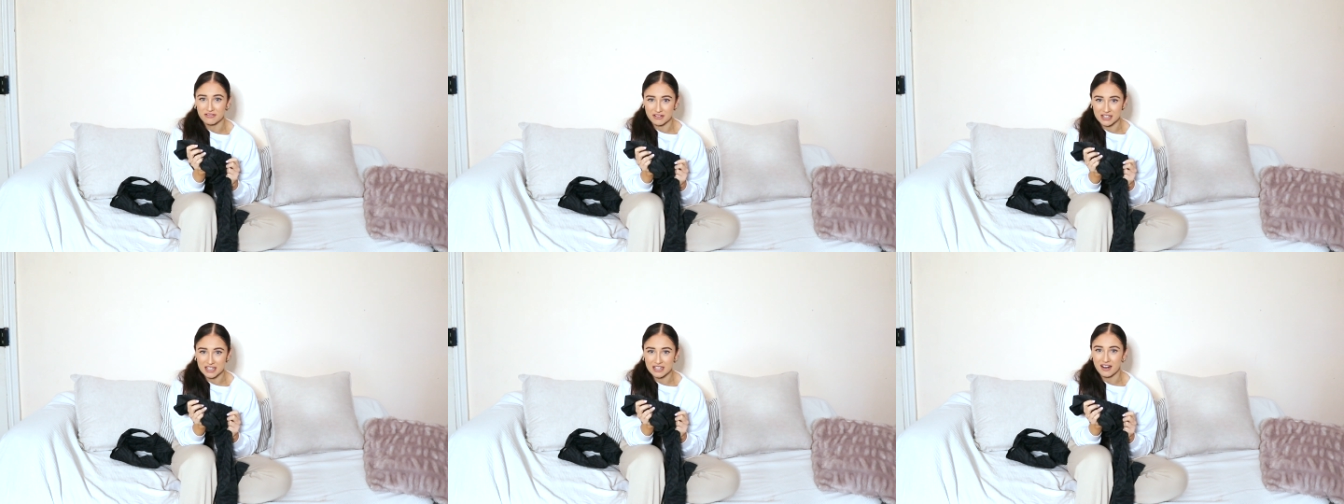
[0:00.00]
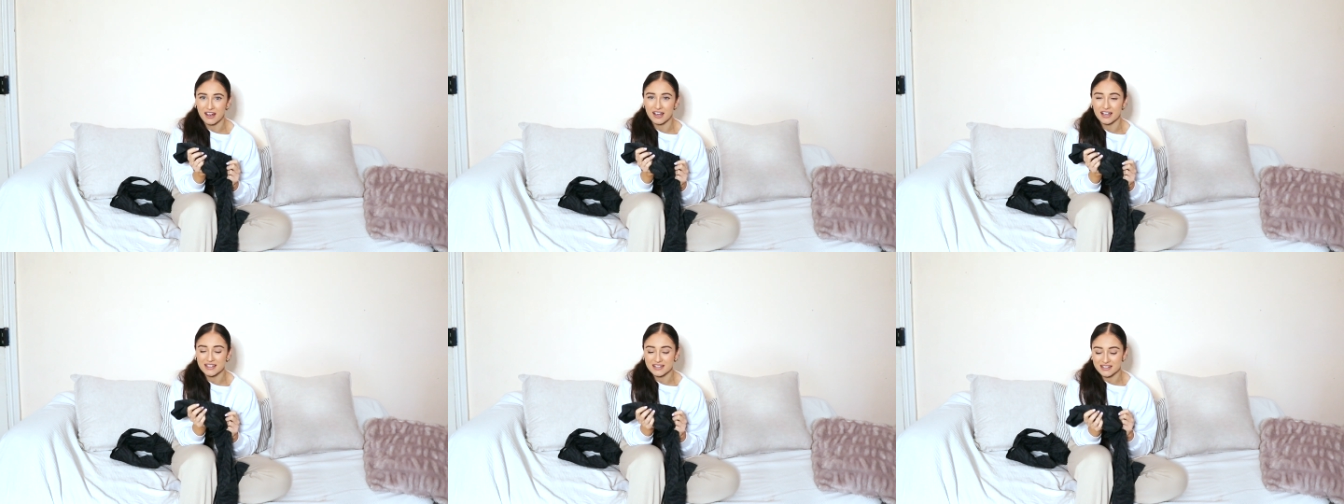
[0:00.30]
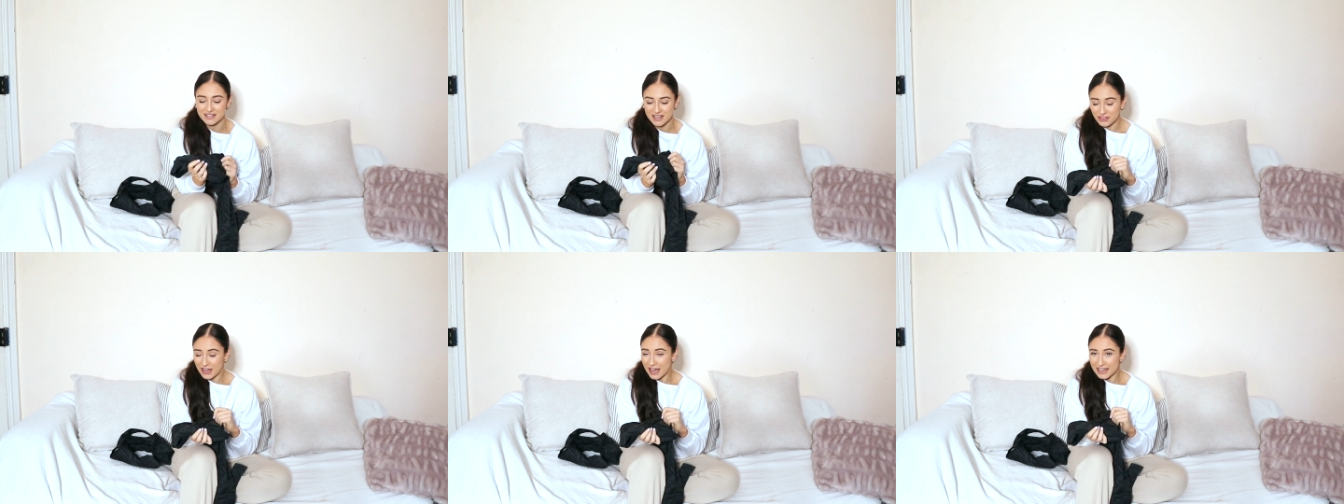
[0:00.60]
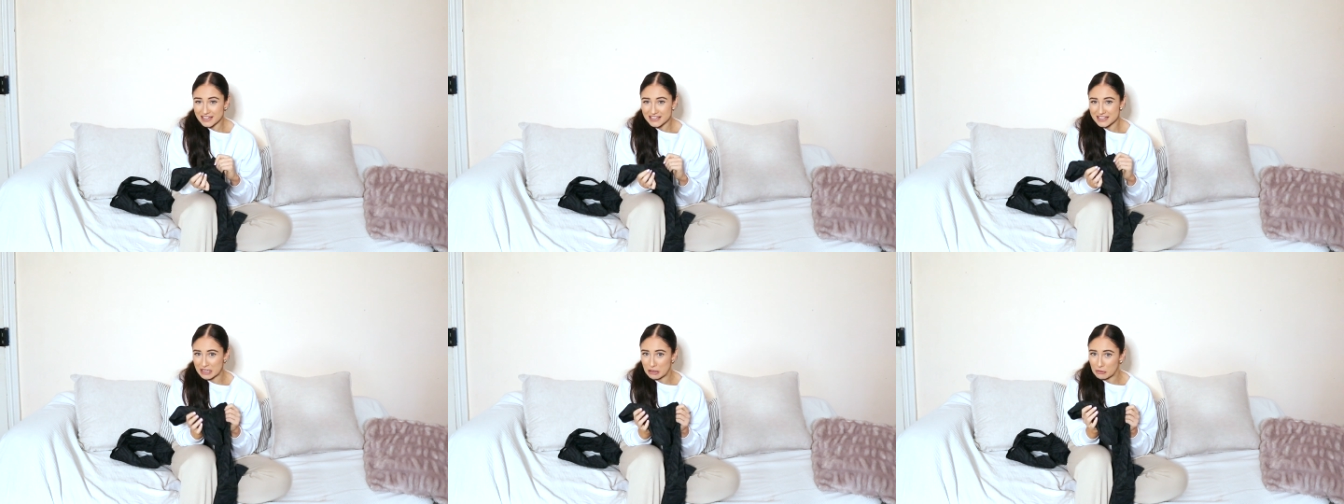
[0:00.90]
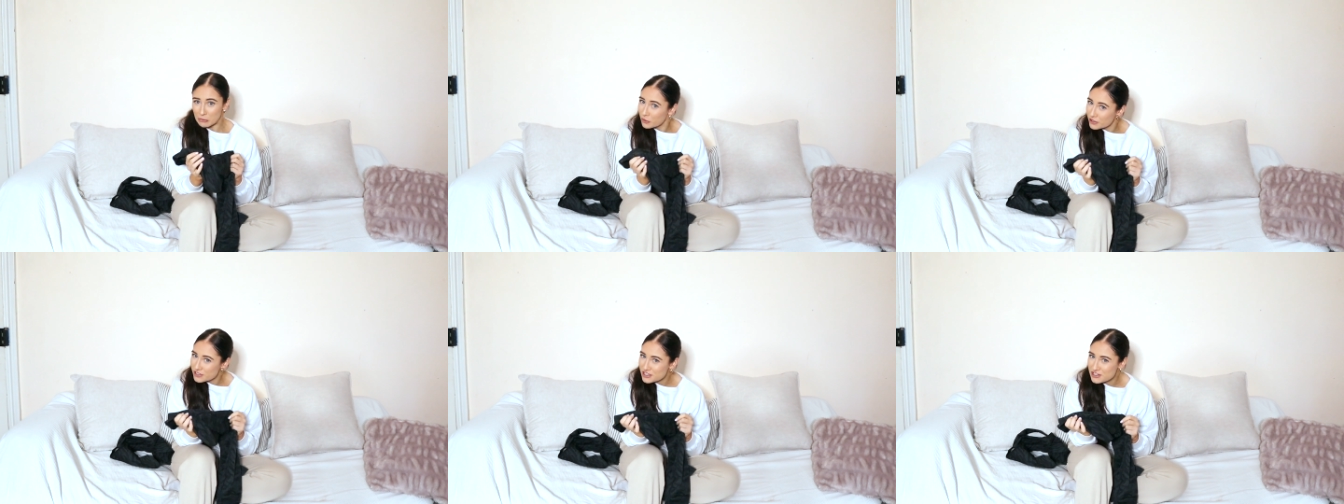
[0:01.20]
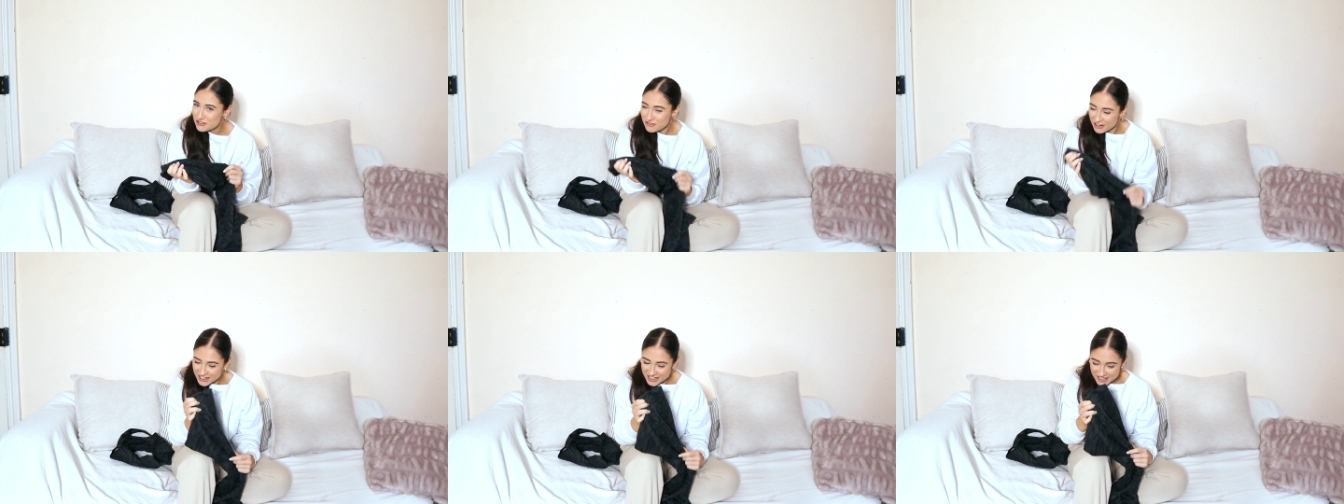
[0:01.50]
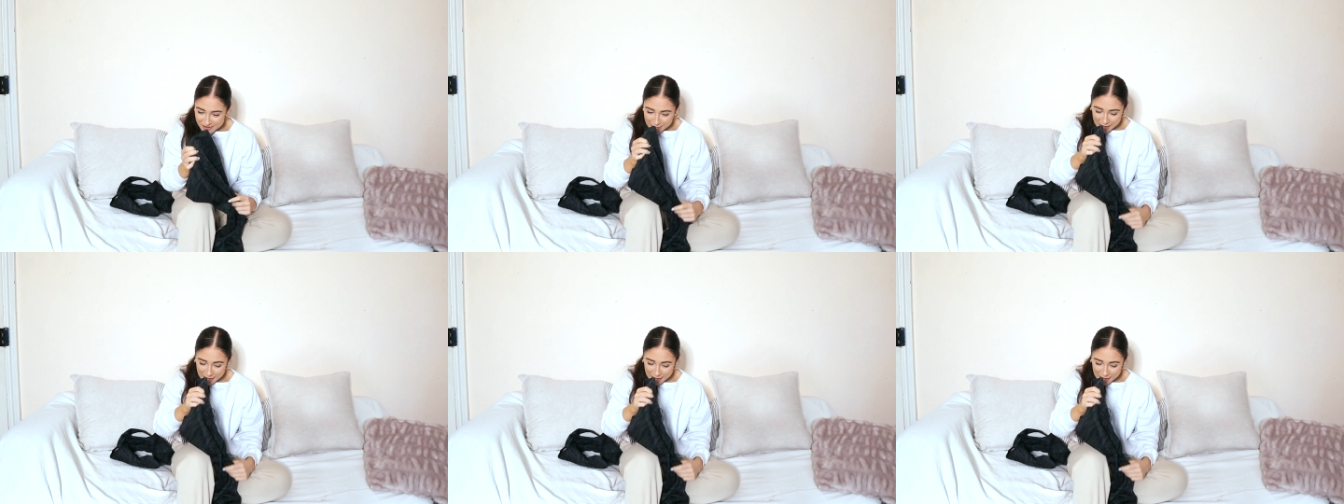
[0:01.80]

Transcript: realise that it was a scrunchy